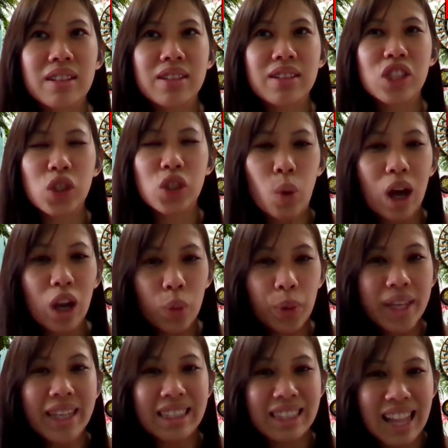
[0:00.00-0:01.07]

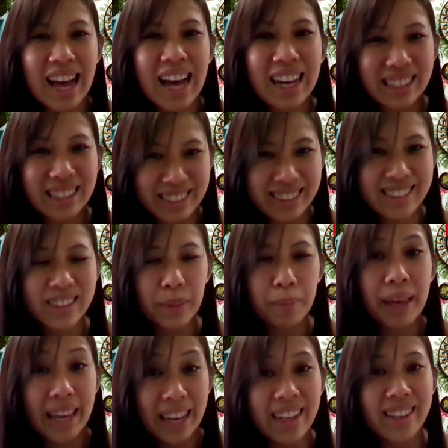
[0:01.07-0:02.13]
swallowing glass, the
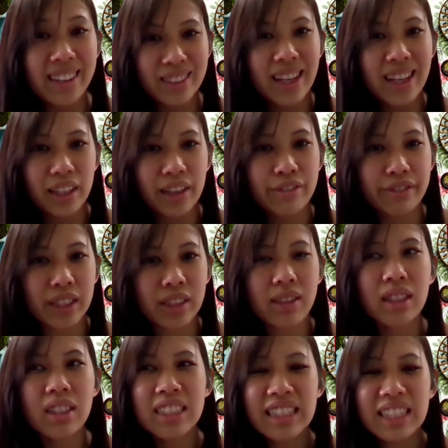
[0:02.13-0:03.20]
pain that they
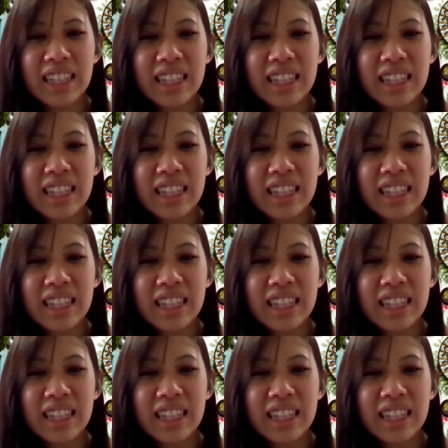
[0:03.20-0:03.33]
feel.